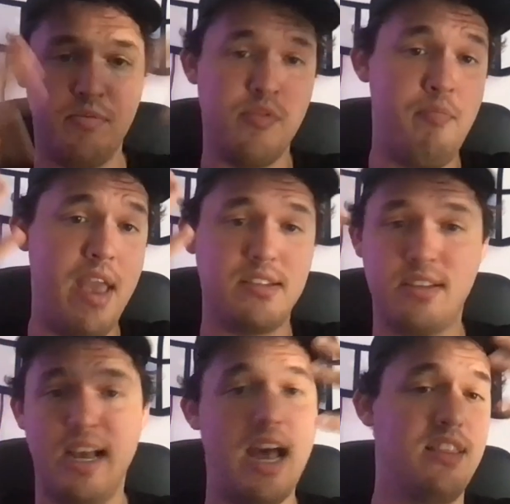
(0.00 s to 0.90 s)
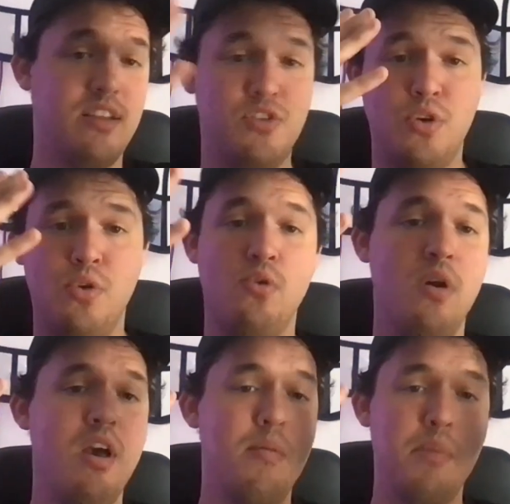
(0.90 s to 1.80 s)
You've basically got the
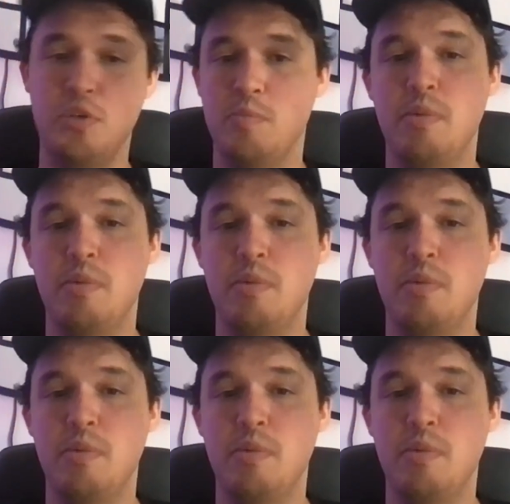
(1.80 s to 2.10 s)
two most